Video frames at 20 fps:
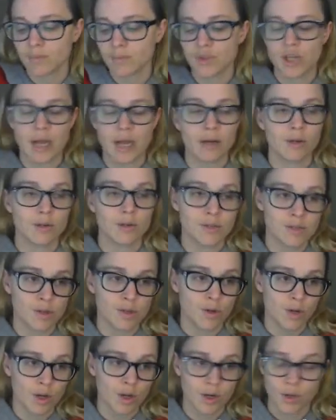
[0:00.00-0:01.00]
Shadow is
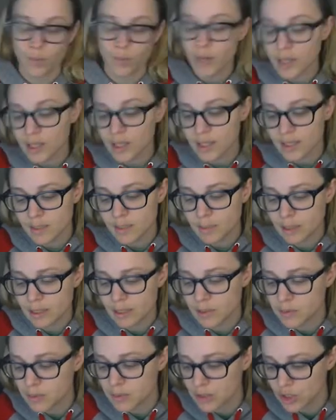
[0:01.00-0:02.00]
no longer with us, but
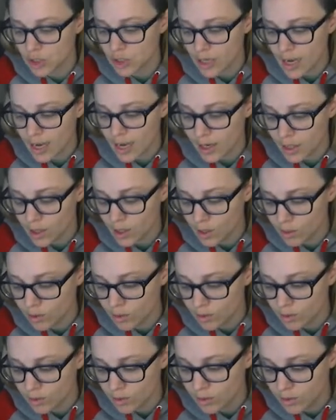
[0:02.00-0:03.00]
this was
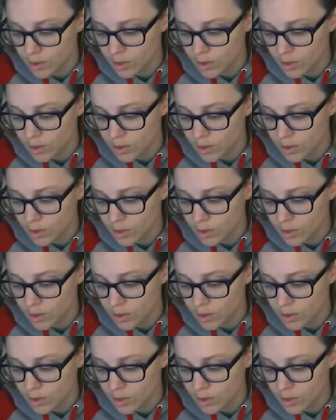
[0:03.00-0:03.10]
Shadow